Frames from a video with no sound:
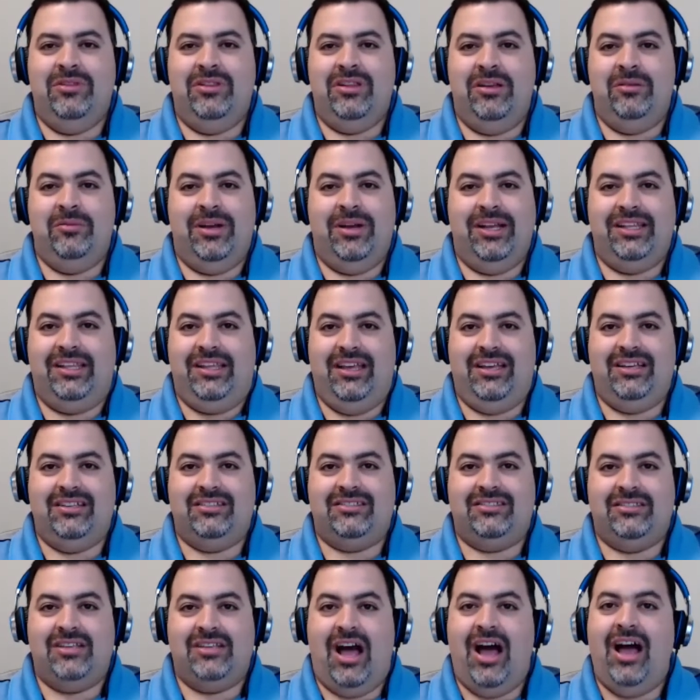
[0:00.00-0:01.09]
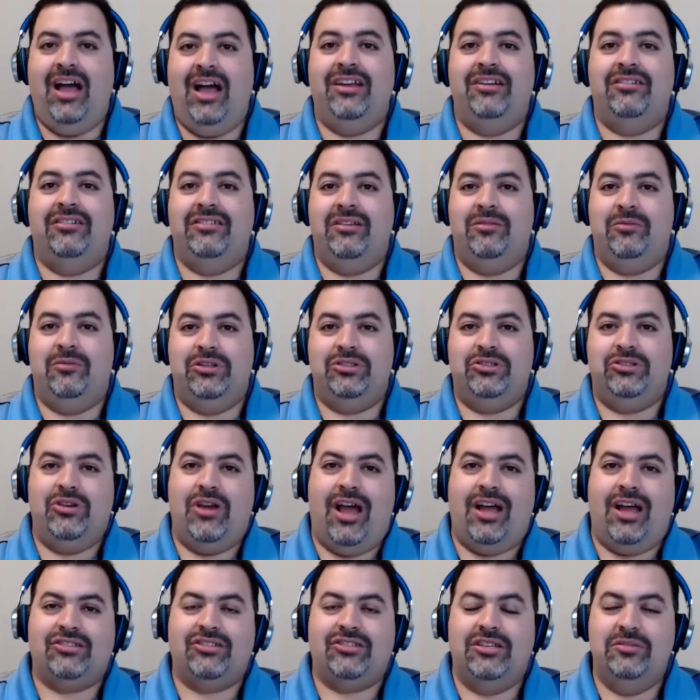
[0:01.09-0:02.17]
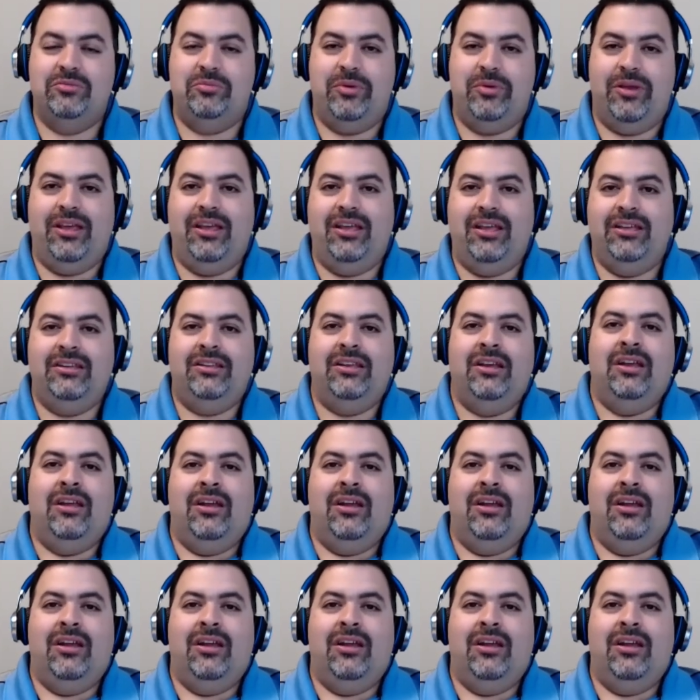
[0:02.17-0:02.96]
they might guess higher than what you actually paid,